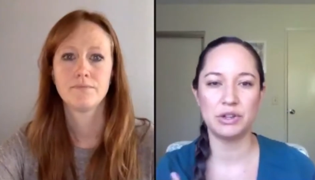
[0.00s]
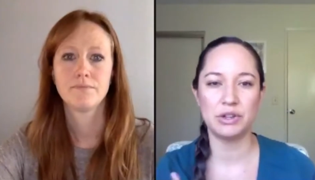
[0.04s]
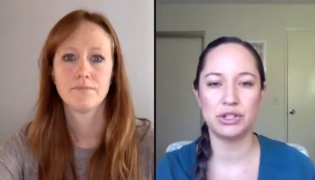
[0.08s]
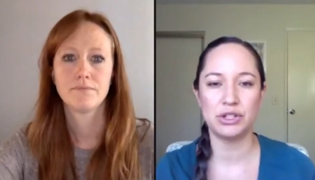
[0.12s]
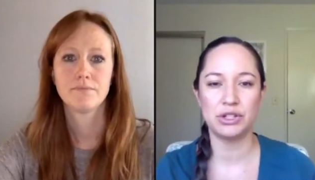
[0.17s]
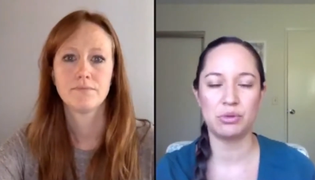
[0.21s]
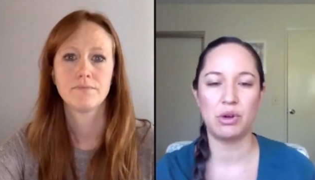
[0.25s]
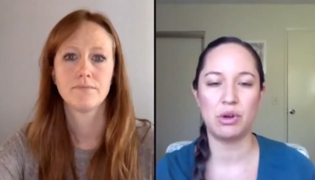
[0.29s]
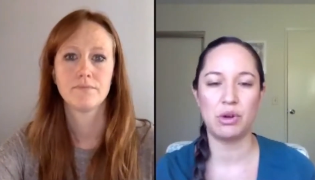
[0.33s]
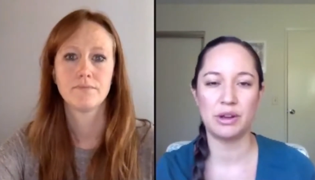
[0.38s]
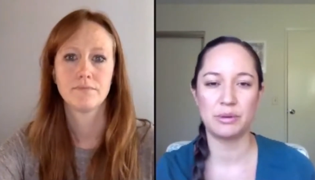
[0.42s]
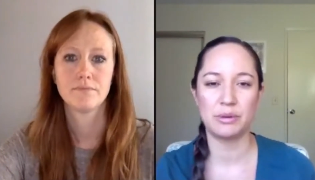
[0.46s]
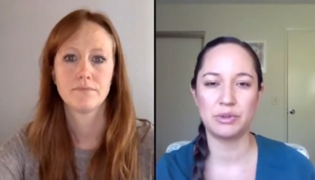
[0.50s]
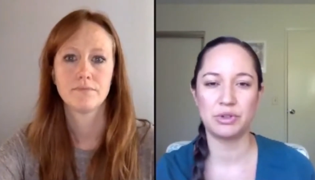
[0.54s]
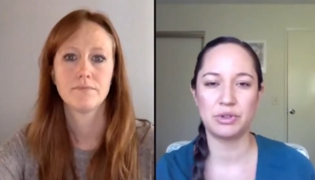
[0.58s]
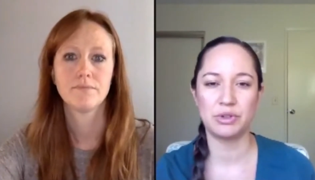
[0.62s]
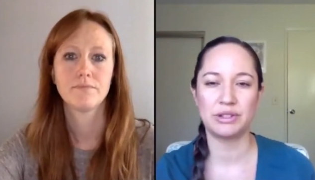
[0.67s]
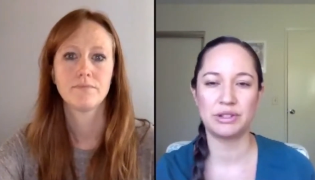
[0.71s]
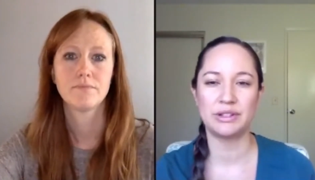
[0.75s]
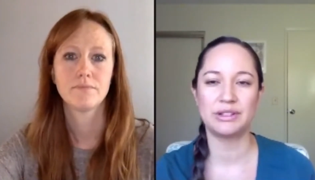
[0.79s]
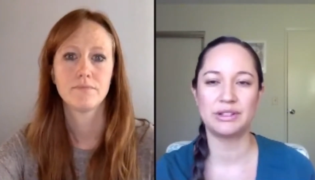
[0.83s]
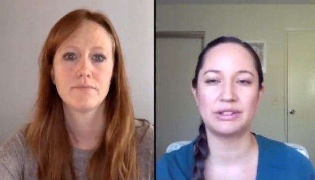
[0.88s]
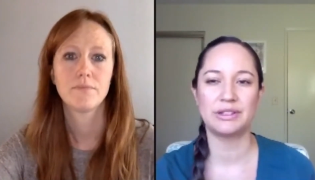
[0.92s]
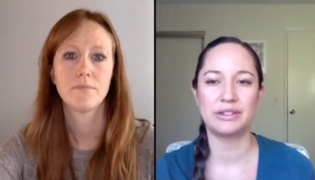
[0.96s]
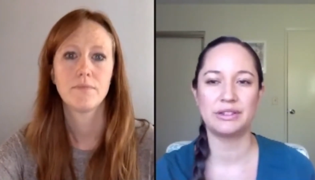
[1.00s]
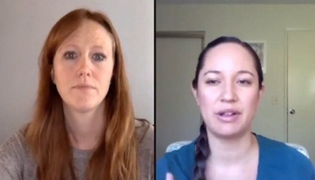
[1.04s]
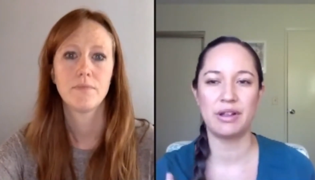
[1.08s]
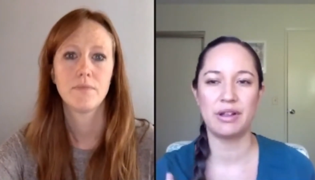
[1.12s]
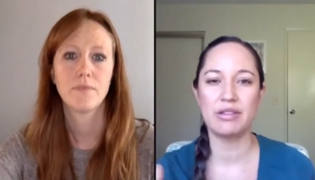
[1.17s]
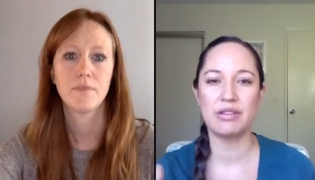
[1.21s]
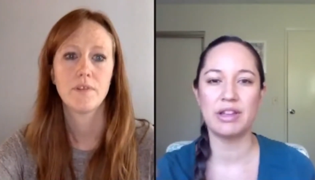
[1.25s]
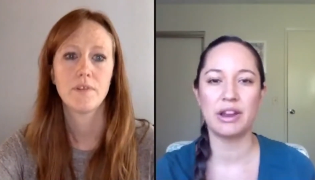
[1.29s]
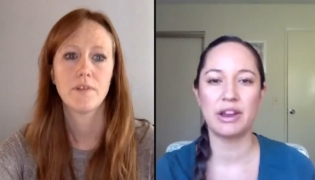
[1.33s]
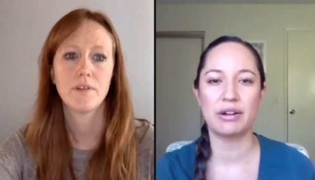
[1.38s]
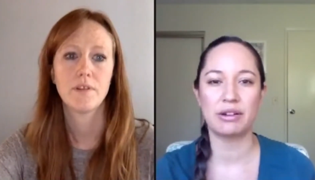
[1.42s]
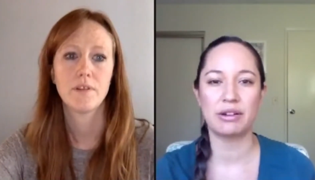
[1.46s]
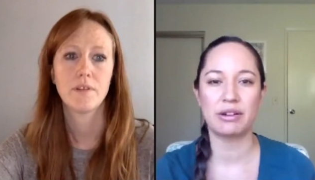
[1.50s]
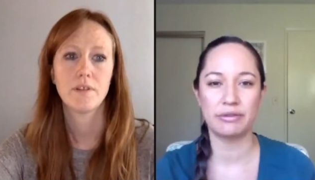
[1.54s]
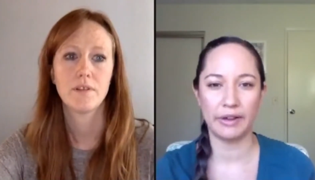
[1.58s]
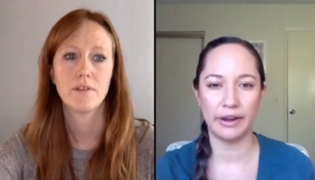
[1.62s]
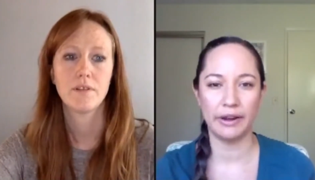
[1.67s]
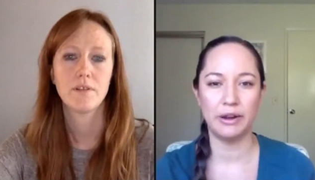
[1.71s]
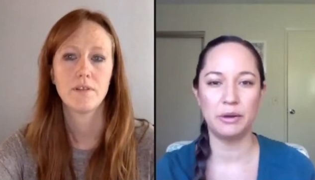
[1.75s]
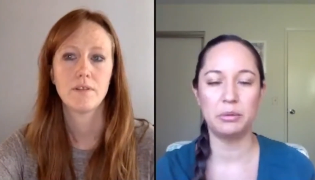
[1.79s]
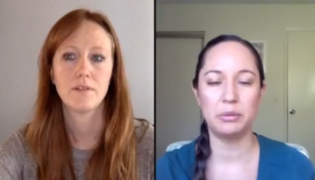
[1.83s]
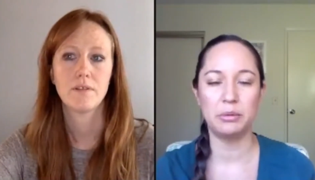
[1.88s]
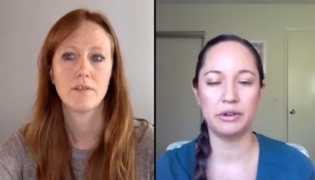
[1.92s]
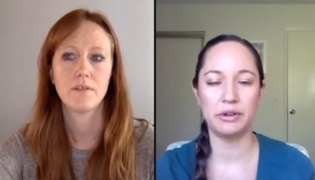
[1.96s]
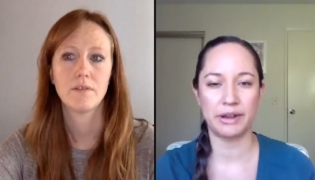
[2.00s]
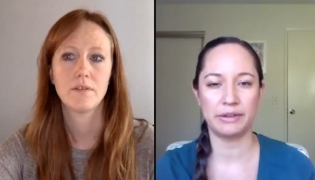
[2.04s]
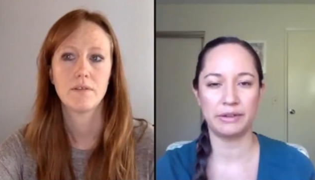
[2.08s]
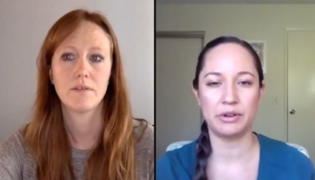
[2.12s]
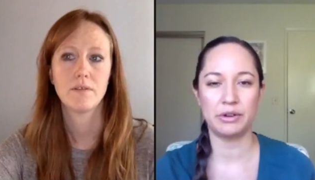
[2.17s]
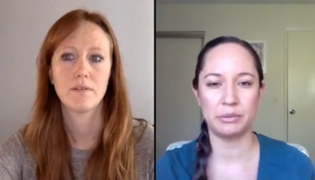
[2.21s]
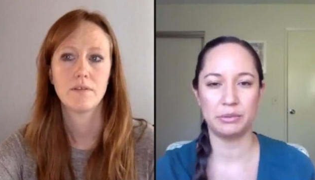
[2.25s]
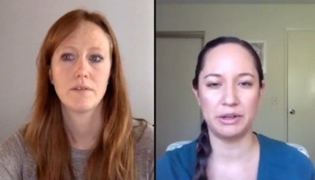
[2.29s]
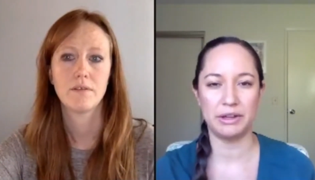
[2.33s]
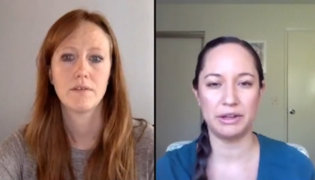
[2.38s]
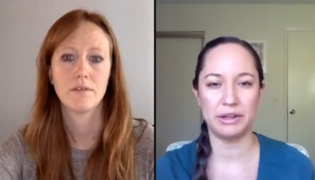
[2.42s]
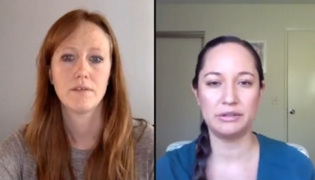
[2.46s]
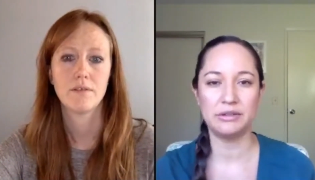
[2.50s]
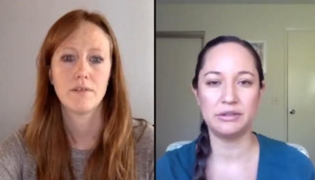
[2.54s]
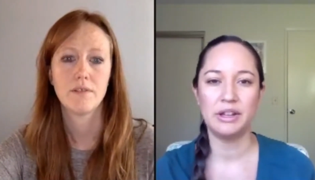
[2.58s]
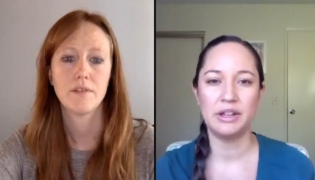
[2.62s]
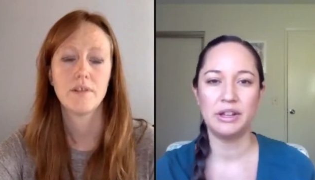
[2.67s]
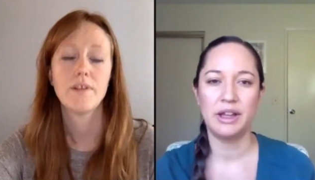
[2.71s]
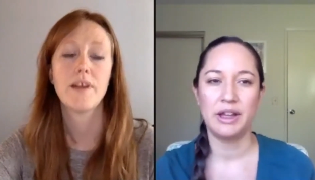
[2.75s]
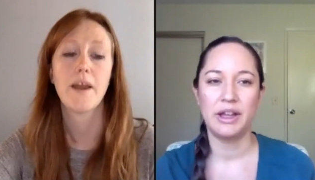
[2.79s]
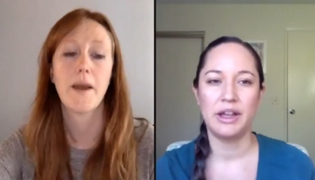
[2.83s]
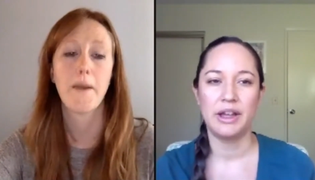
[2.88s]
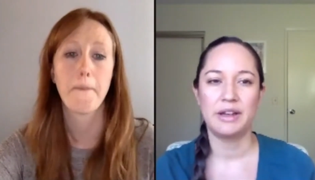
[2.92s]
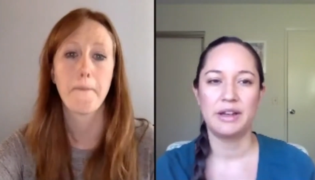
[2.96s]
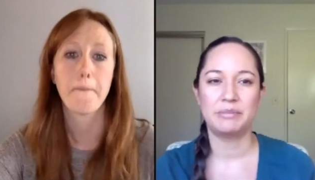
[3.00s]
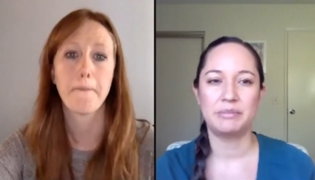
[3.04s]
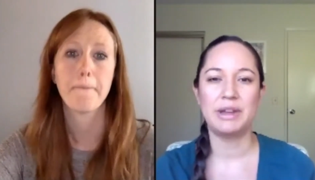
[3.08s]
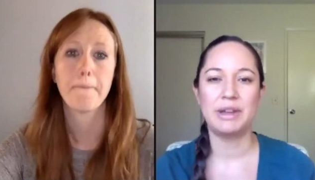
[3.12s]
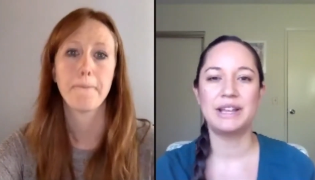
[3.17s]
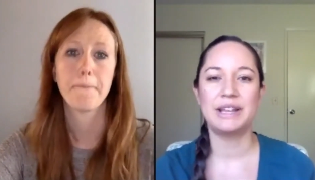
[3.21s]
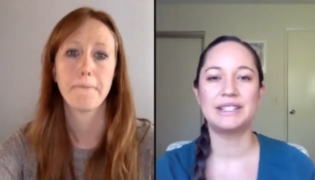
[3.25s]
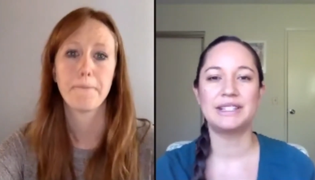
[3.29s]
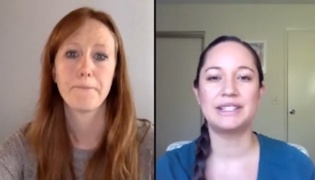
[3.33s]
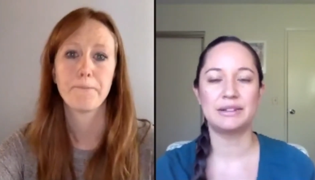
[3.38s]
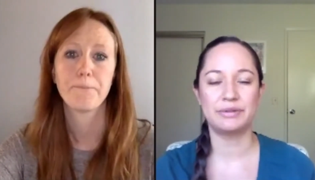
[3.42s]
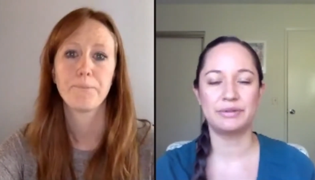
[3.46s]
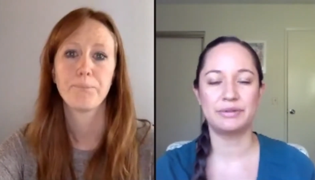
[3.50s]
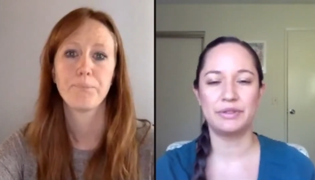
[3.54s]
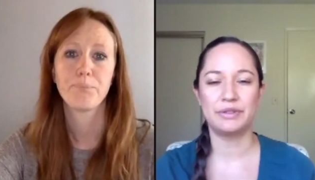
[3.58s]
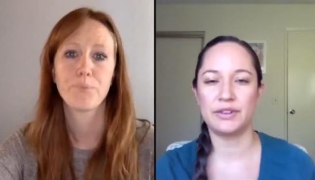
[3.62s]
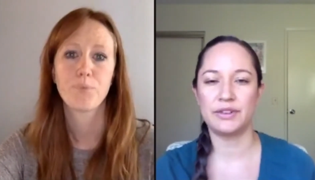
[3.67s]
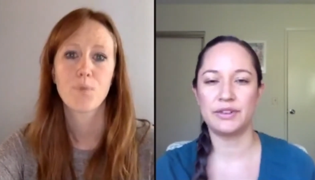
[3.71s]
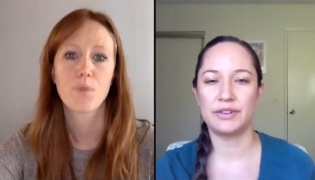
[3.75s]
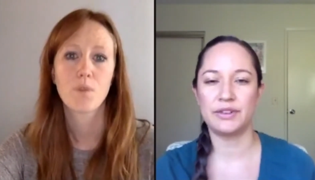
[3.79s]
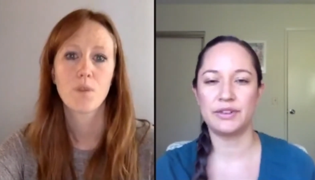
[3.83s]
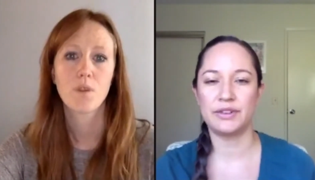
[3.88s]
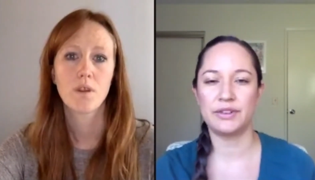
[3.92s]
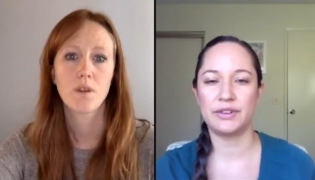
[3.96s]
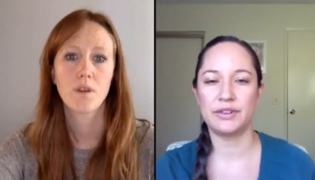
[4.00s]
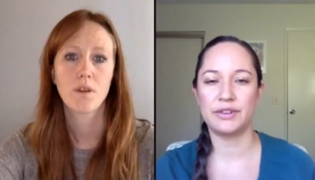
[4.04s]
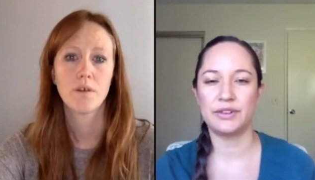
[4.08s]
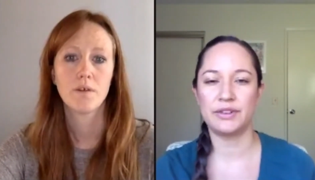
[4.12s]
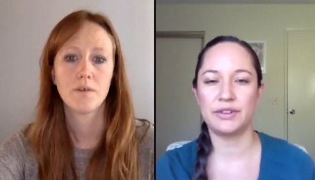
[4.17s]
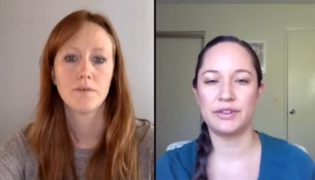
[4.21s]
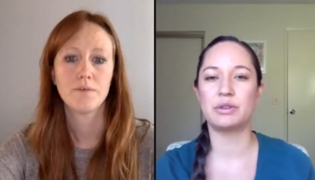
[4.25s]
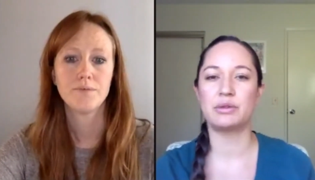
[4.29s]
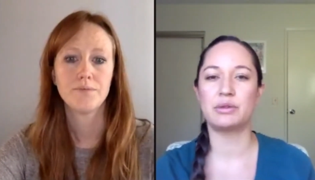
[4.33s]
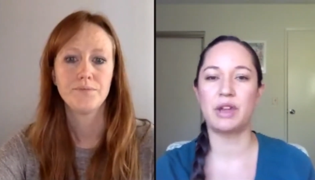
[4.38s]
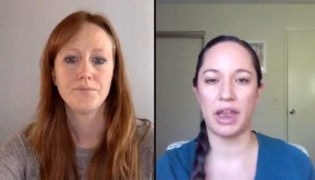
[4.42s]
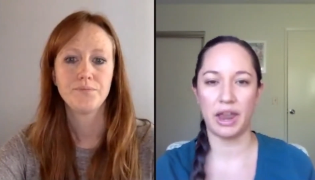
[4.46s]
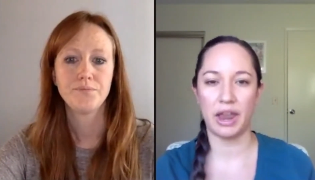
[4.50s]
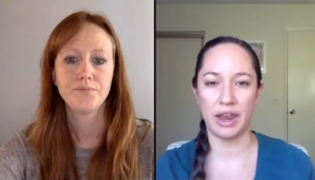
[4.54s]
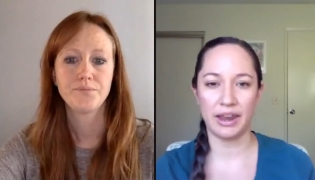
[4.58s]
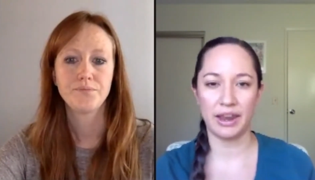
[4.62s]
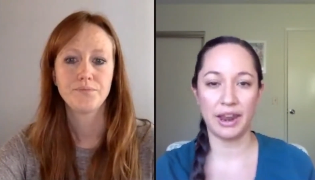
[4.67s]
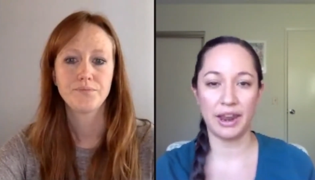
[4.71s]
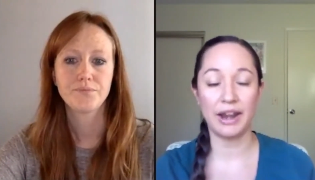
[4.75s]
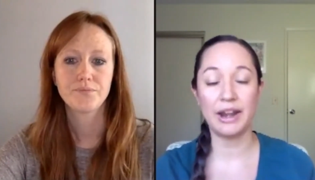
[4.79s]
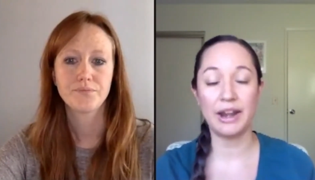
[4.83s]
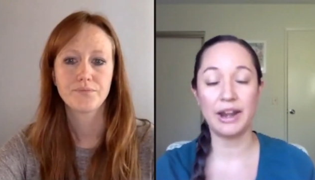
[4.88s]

Speaker 1: options that are available at every meal makes them feel like it's okay,